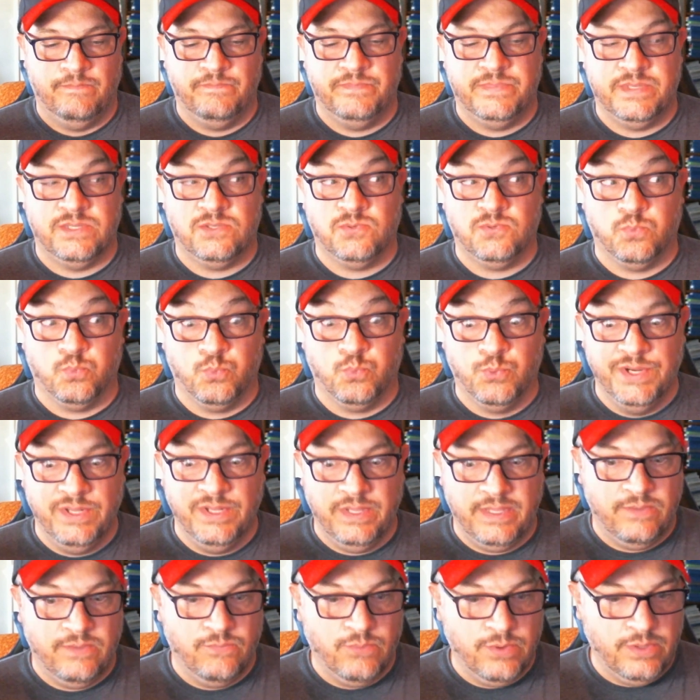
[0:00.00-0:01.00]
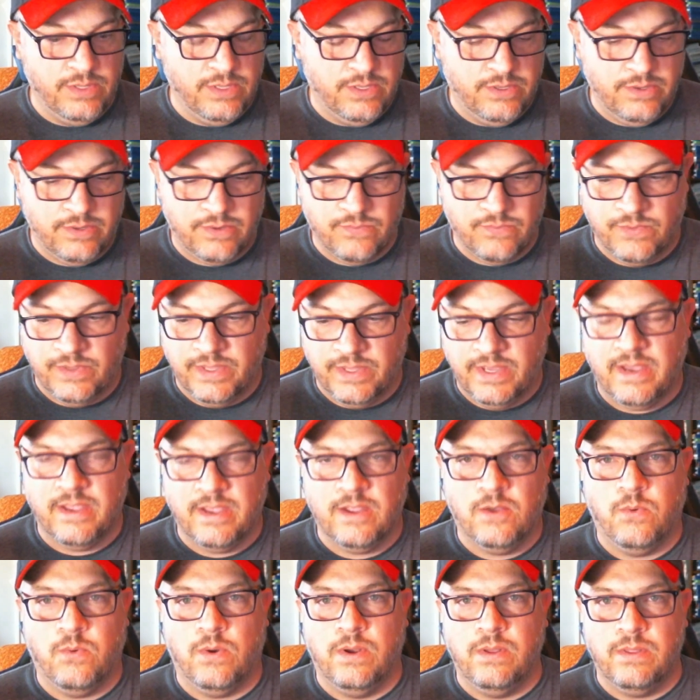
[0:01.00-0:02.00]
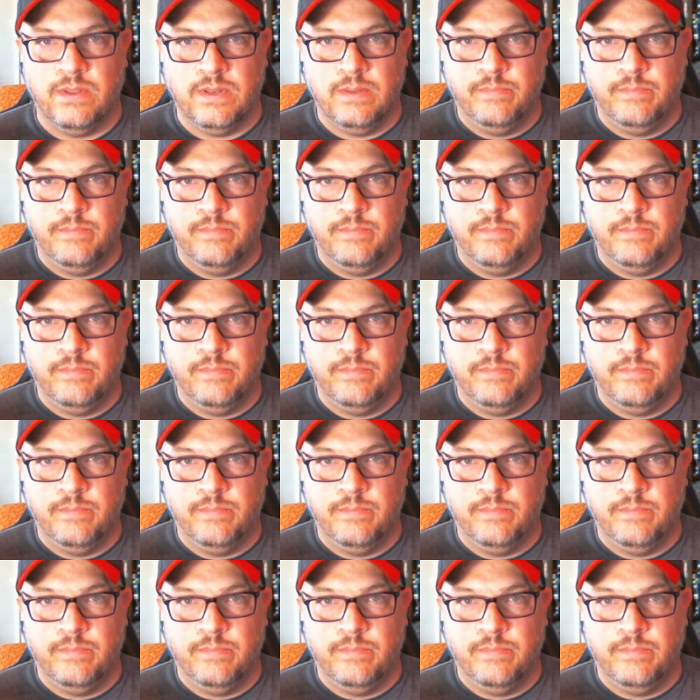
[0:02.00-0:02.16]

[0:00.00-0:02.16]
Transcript: that's really, really good and really high quality.